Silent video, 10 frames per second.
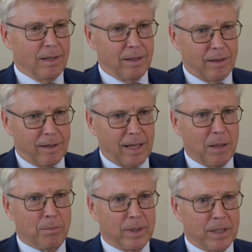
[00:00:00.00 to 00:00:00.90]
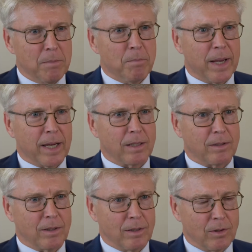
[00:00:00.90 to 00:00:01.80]
uh, help and
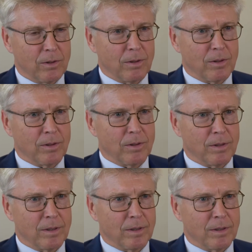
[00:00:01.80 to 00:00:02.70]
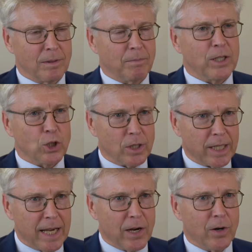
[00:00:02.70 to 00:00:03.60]
impact uh, on uh,
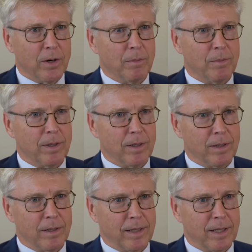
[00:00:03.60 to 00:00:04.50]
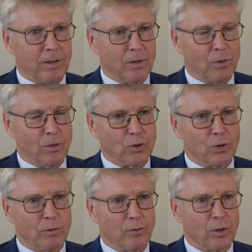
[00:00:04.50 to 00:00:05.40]
patient care and
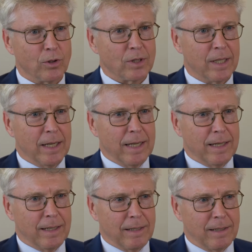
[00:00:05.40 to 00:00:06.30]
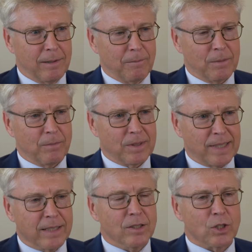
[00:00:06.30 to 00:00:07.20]
also, of course,
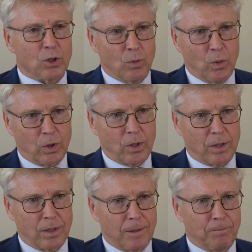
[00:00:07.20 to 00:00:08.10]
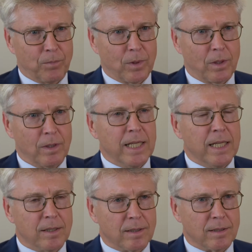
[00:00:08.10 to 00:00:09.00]
sense what um,
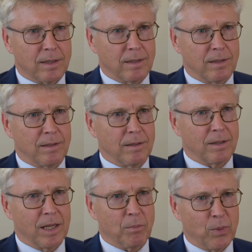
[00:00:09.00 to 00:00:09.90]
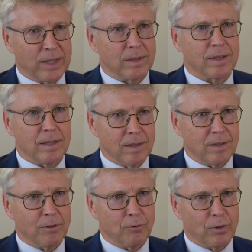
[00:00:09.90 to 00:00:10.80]
needs they are present in
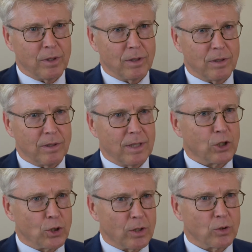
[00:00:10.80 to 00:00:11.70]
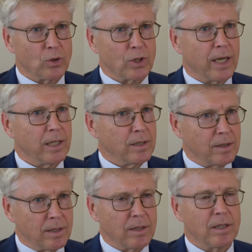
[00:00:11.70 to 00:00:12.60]
the different national
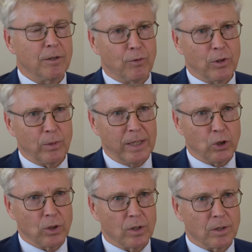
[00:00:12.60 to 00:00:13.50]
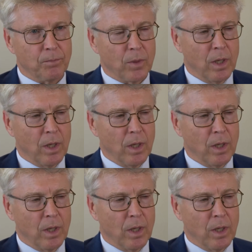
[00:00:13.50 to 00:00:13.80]
societies in different regions.